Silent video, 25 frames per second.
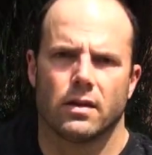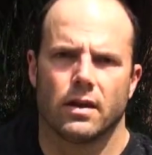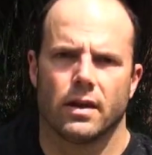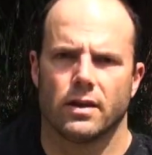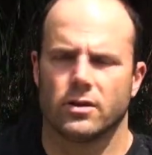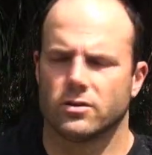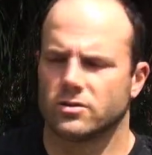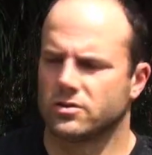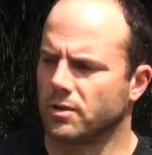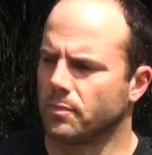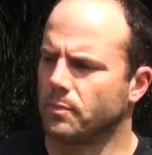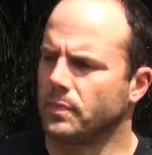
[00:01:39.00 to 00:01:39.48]

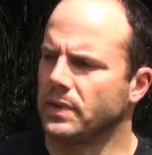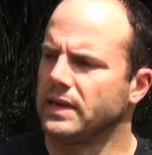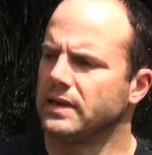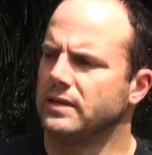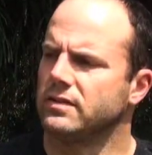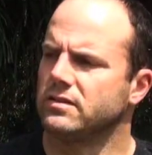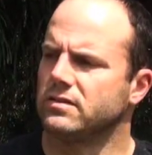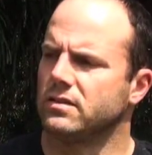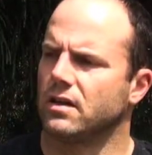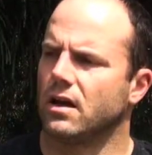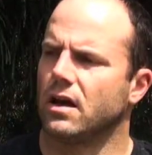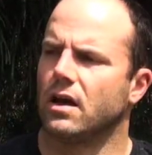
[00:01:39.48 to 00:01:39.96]
Here's a
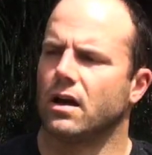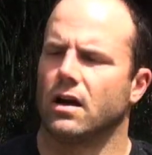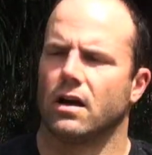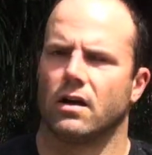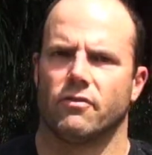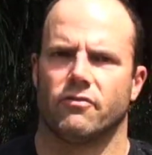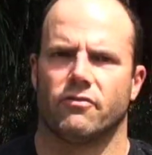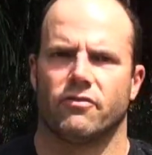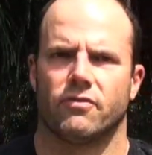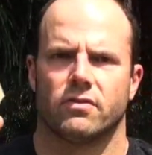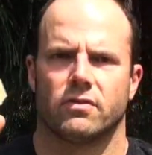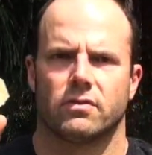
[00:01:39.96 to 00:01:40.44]
piece
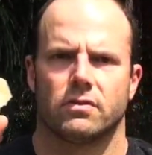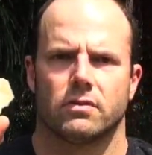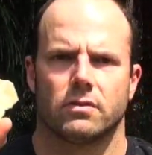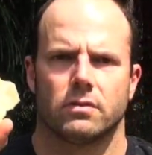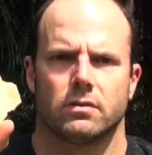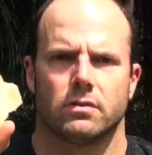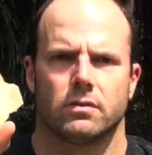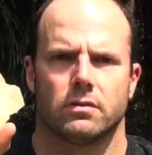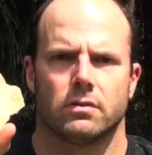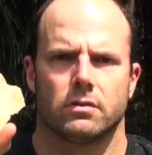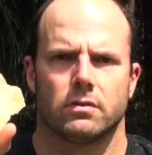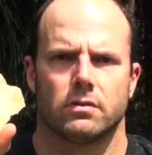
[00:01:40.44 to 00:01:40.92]
of
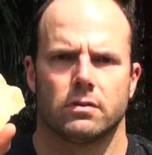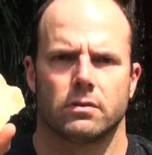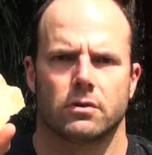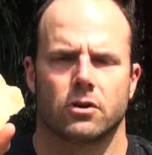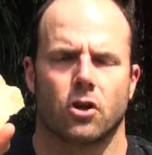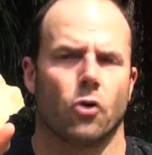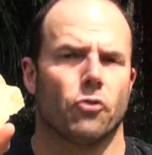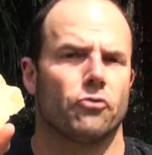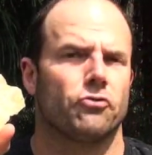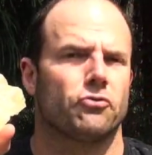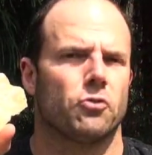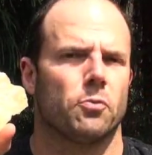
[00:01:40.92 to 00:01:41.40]

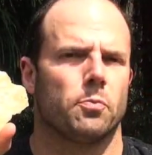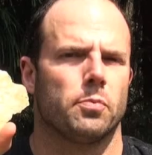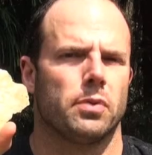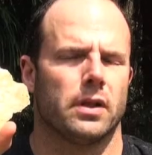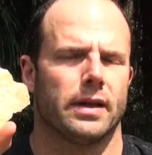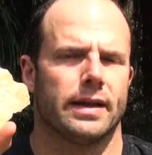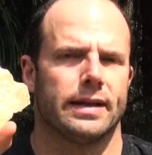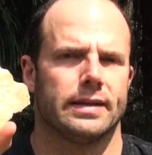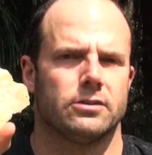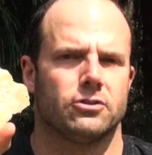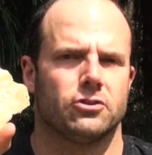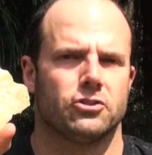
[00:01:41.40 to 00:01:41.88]
Coastal
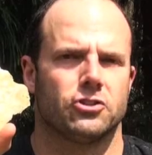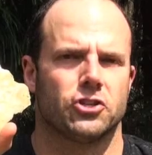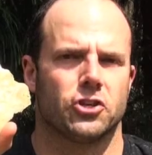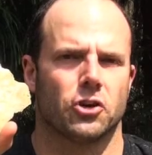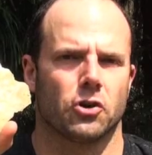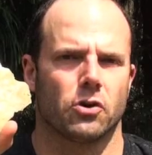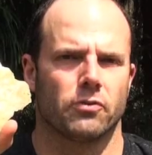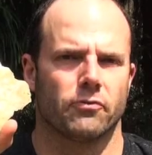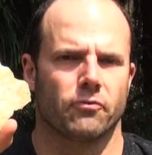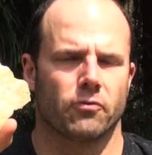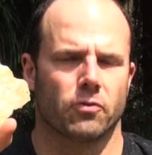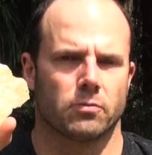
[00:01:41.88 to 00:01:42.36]
Plains
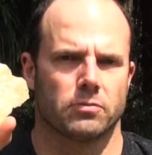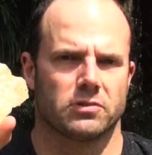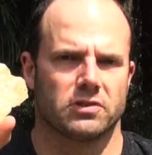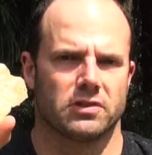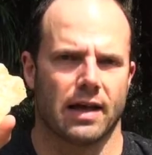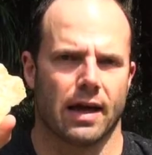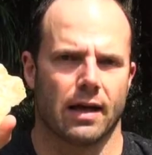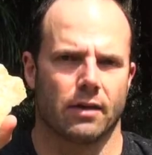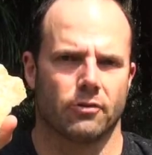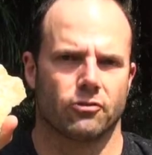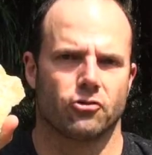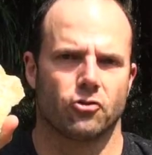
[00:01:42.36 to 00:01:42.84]
chert from
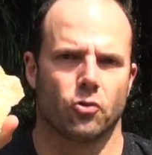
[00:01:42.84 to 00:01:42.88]
South